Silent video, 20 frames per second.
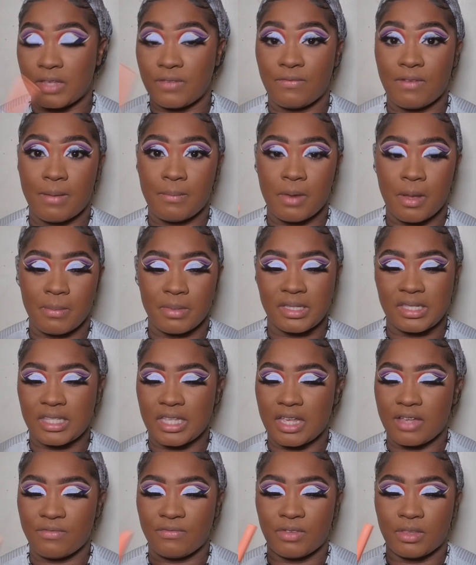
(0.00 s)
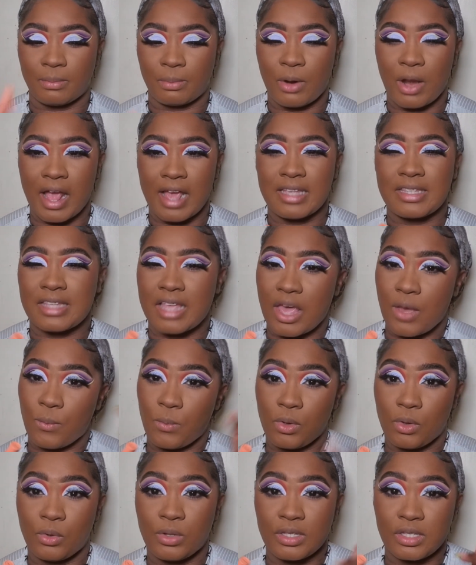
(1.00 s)
If I'm not mistaken for the price, I
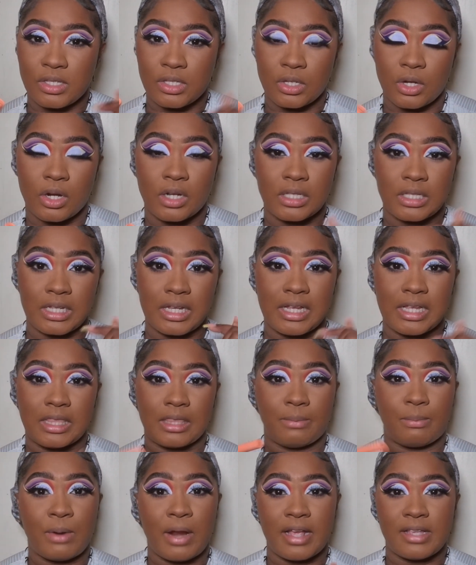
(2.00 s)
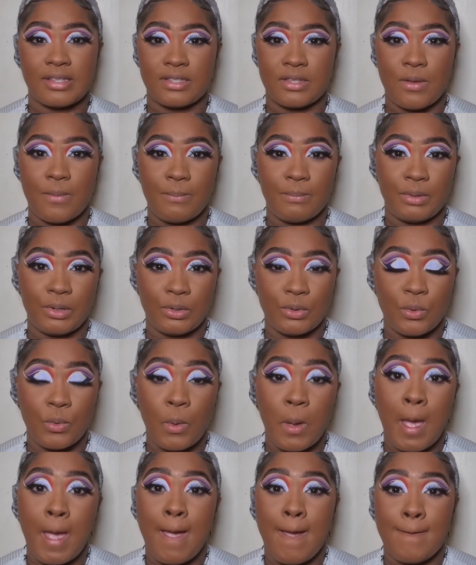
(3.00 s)
will insert the price down below
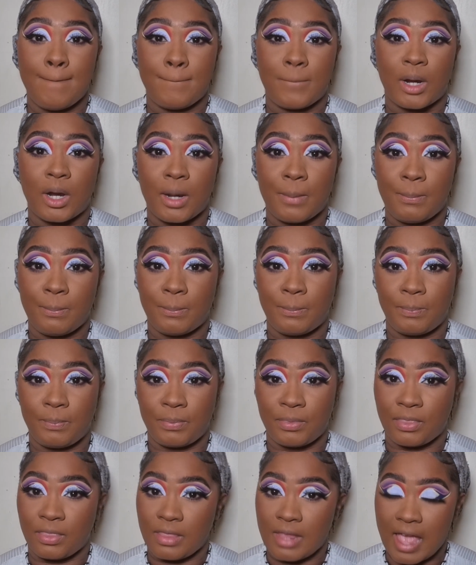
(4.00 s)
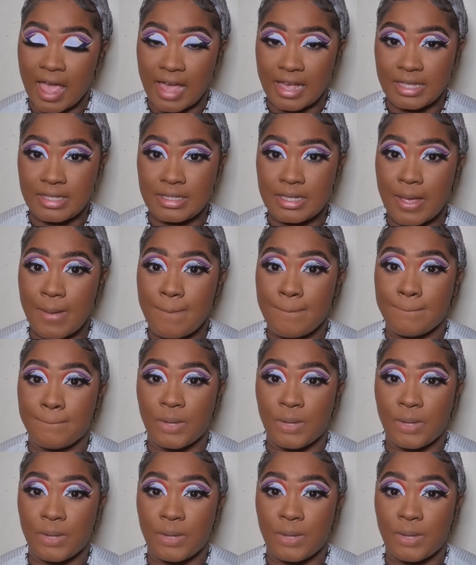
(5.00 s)
per item.